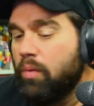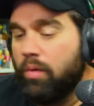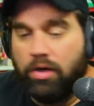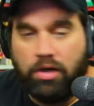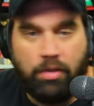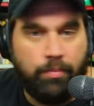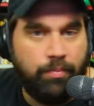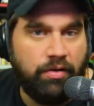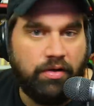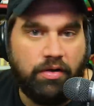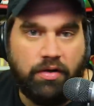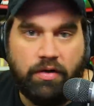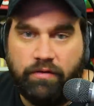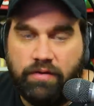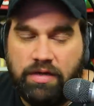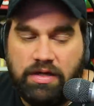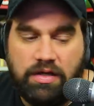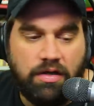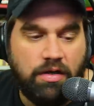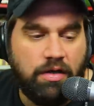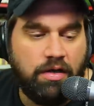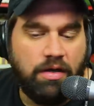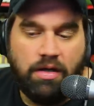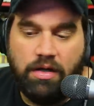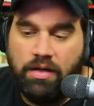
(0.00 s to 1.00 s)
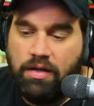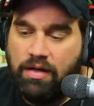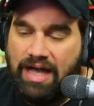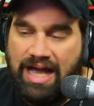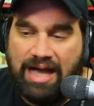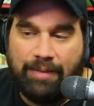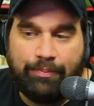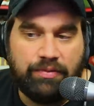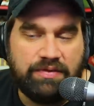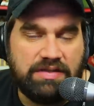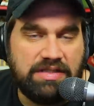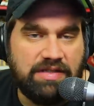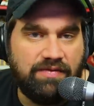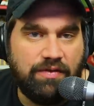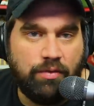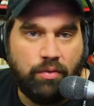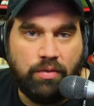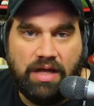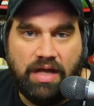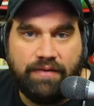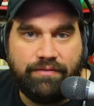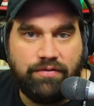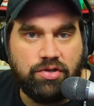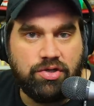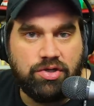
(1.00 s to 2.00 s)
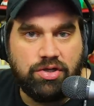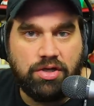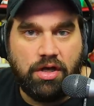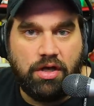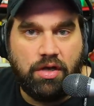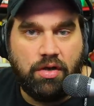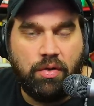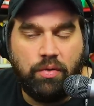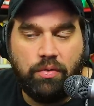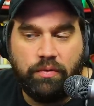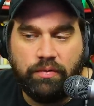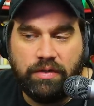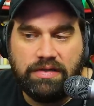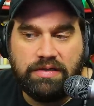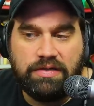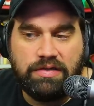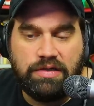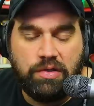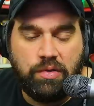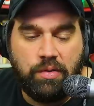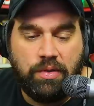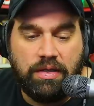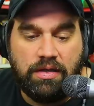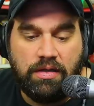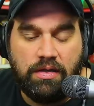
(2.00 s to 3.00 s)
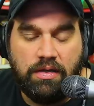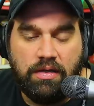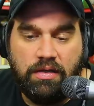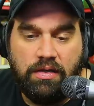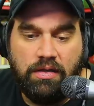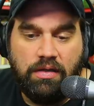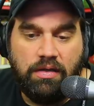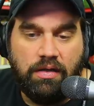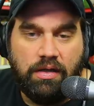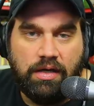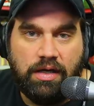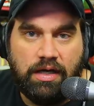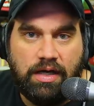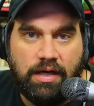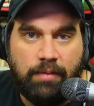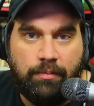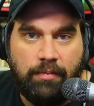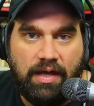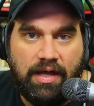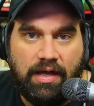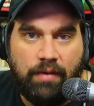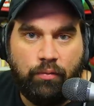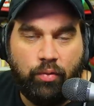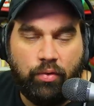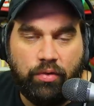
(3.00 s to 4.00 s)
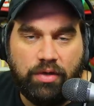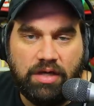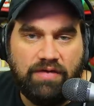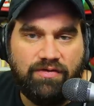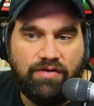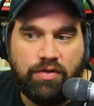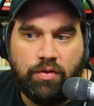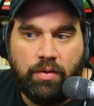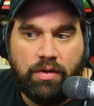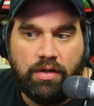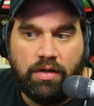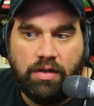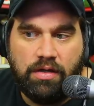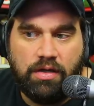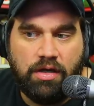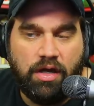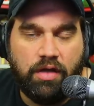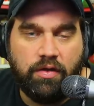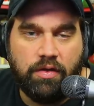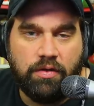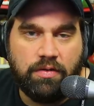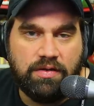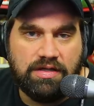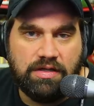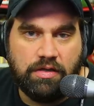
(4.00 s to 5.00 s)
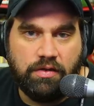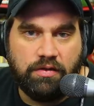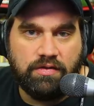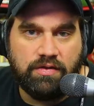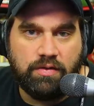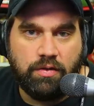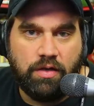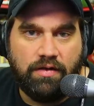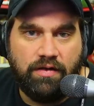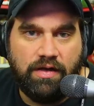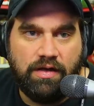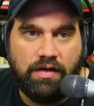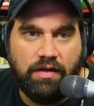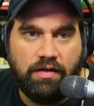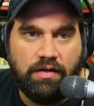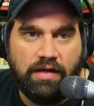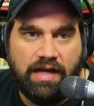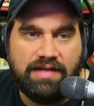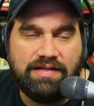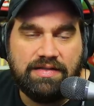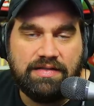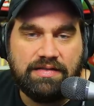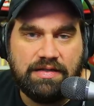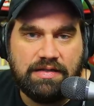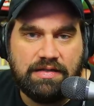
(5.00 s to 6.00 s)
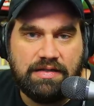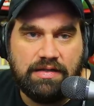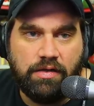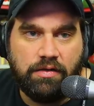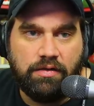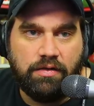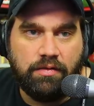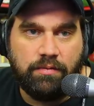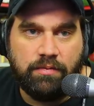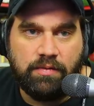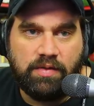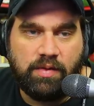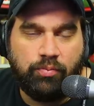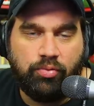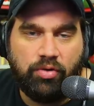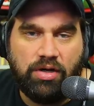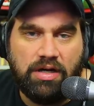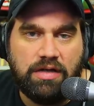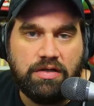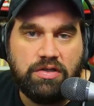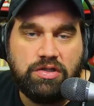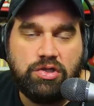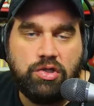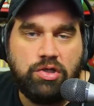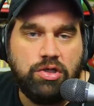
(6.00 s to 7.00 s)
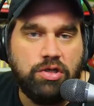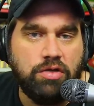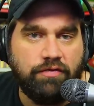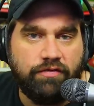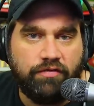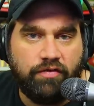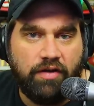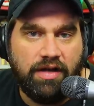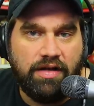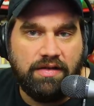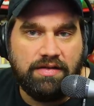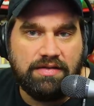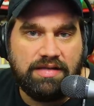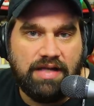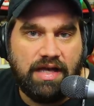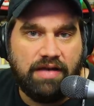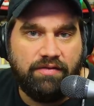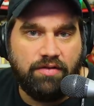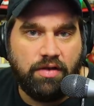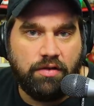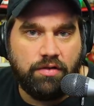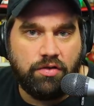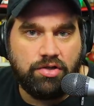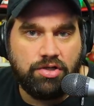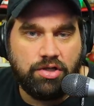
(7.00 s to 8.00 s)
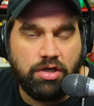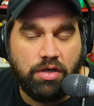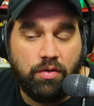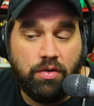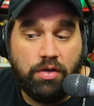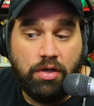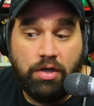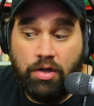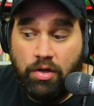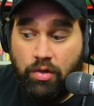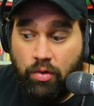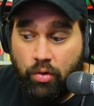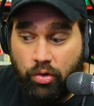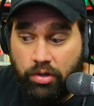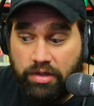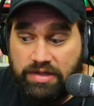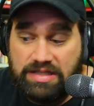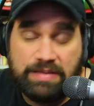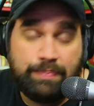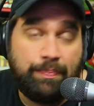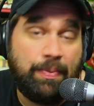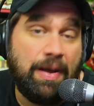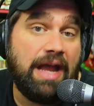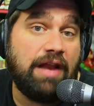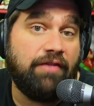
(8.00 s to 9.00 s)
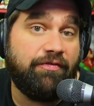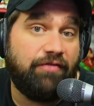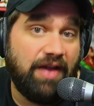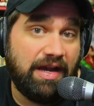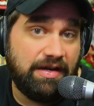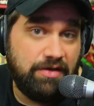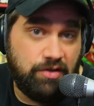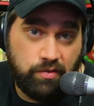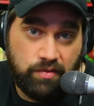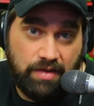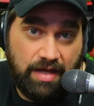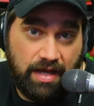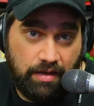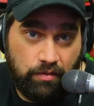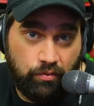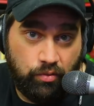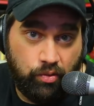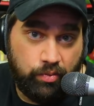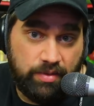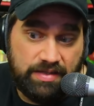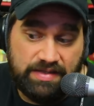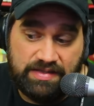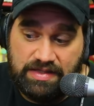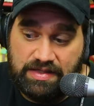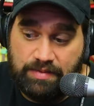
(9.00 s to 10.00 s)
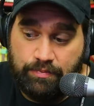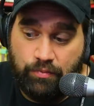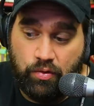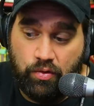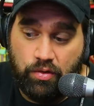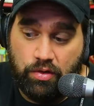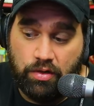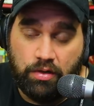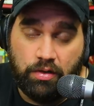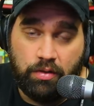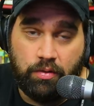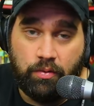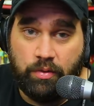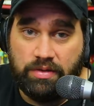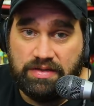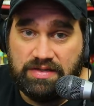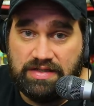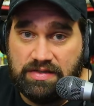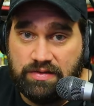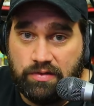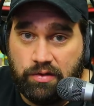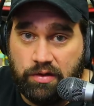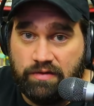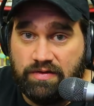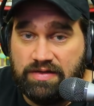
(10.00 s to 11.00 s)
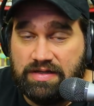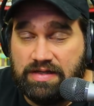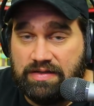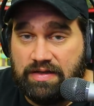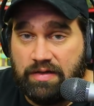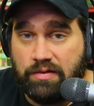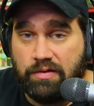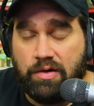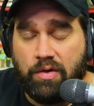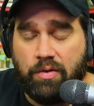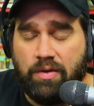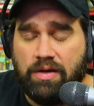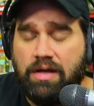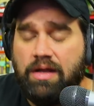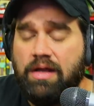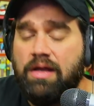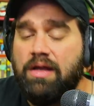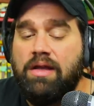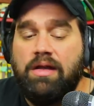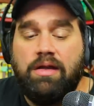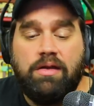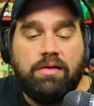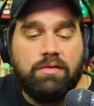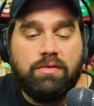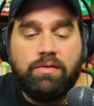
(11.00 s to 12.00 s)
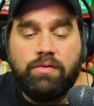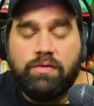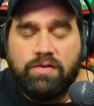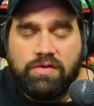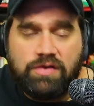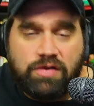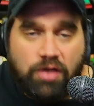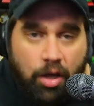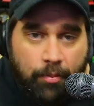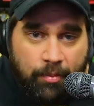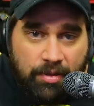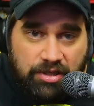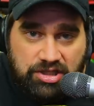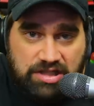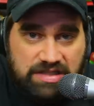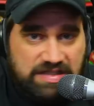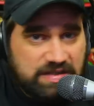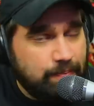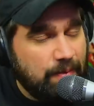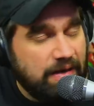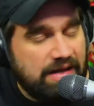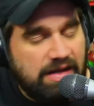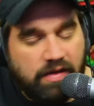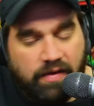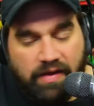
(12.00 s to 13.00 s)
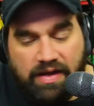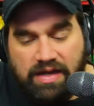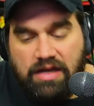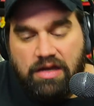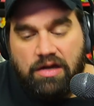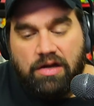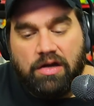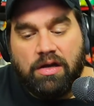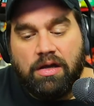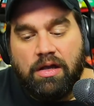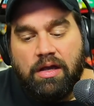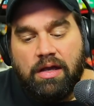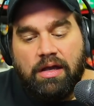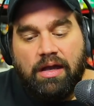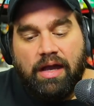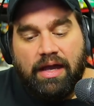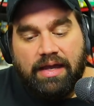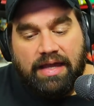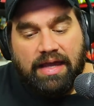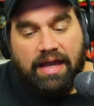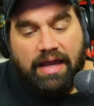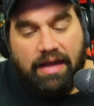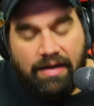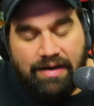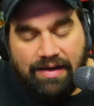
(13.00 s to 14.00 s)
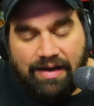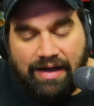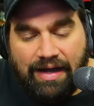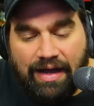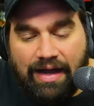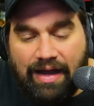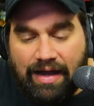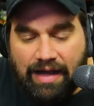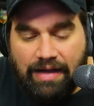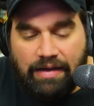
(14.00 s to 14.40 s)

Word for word: We're going to build it over here. Apple TV will have your show. Let's do it um, and we'll give you another deal to sort of a licensing deal to, to bring in two of your friends to have another show. Or did Spotify do that? Well, we see more once he sort of sees how they're going. So much to speculate here. Again,